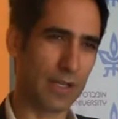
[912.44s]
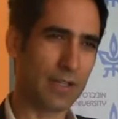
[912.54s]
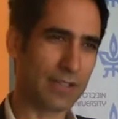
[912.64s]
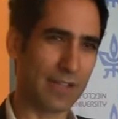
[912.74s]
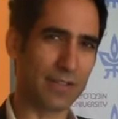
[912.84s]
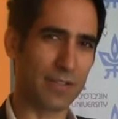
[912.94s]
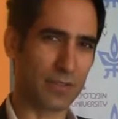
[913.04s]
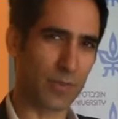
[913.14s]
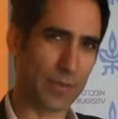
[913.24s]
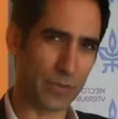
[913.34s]
talented
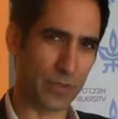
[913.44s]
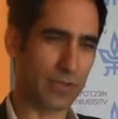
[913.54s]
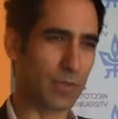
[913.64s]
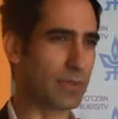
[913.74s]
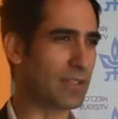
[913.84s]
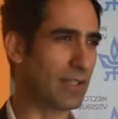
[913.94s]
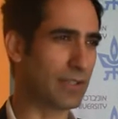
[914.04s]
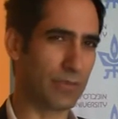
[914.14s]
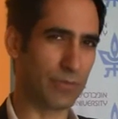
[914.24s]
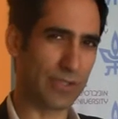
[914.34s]
entrepreneurs, super
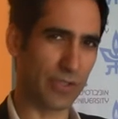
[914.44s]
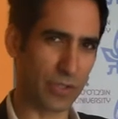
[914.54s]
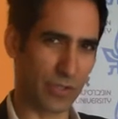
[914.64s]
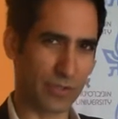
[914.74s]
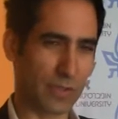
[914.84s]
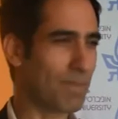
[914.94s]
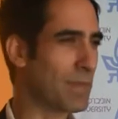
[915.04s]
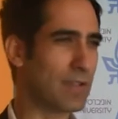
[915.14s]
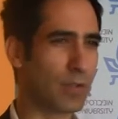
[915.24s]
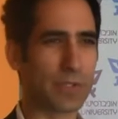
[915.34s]
talented researchers,
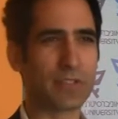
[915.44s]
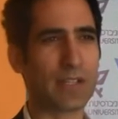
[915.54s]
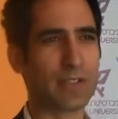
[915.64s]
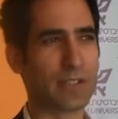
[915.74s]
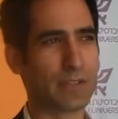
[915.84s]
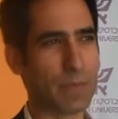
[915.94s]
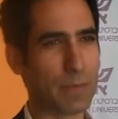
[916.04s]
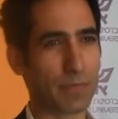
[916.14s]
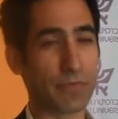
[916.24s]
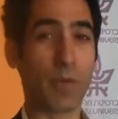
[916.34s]
super talented
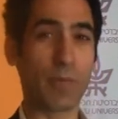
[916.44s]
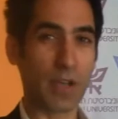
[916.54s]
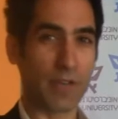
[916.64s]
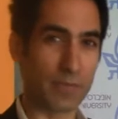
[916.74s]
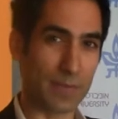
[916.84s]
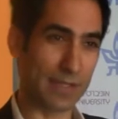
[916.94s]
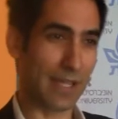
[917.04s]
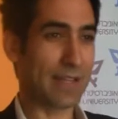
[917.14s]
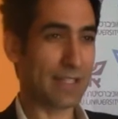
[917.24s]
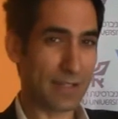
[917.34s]
people from the government
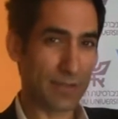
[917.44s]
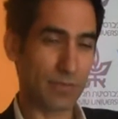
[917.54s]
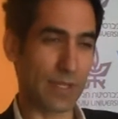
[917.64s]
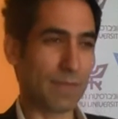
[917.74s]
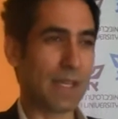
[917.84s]
and the industry.